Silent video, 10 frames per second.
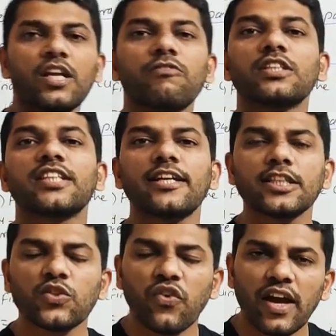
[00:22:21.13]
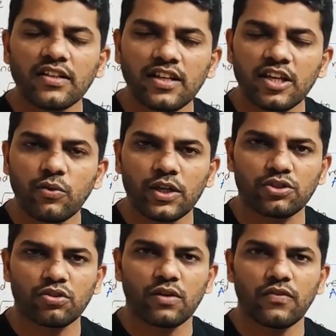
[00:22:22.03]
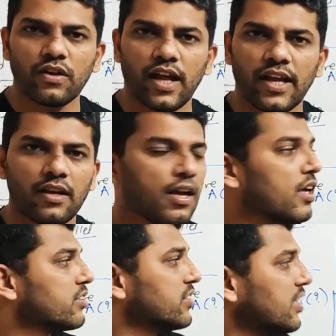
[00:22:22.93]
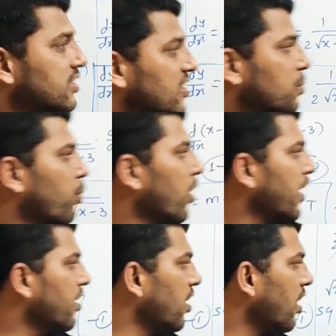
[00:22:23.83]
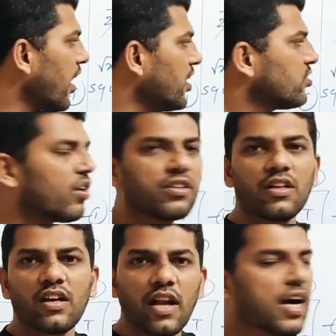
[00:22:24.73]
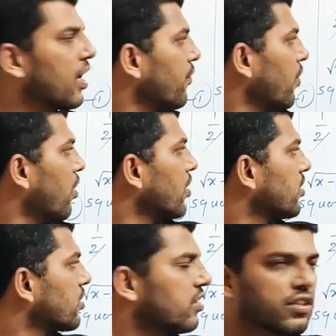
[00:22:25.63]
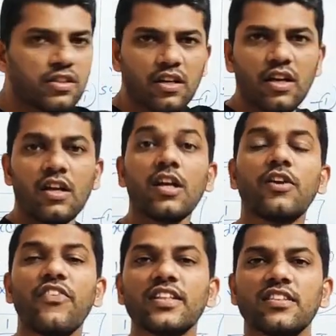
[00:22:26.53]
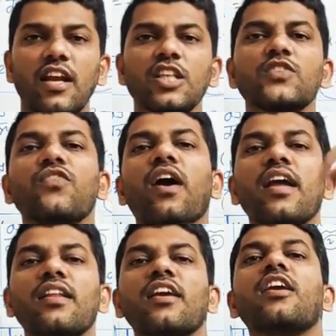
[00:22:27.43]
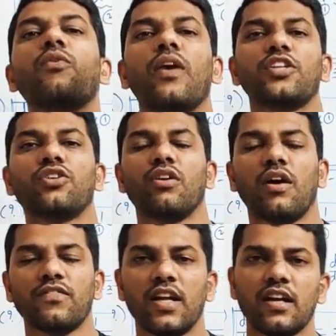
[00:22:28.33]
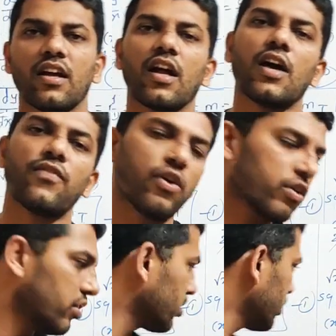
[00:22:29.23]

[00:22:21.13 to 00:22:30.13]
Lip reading: it will satisfy the equation of line. Since this point lies on the graph or the curve, it will satisfy the equation of that graph or the